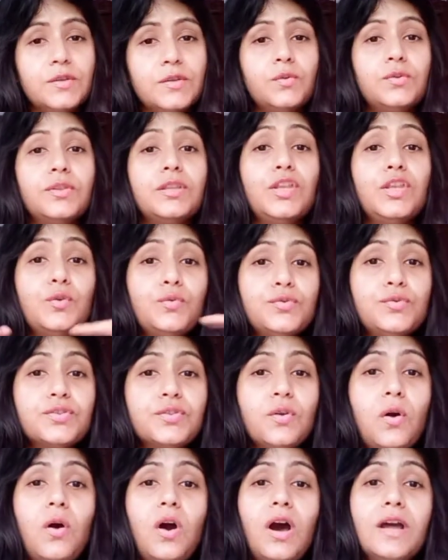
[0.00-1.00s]
So you
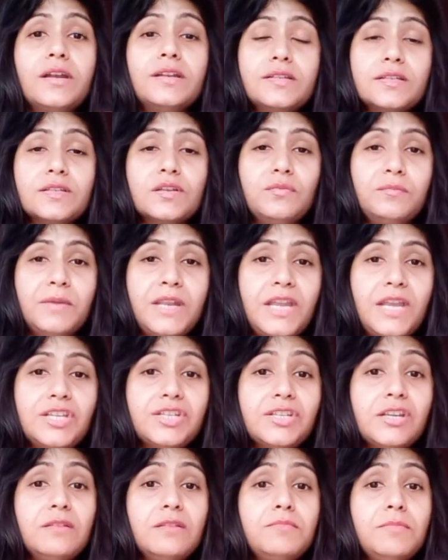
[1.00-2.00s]
saw a
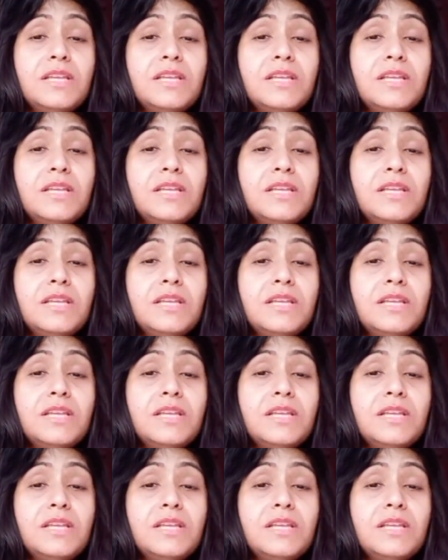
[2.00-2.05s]
discrimination,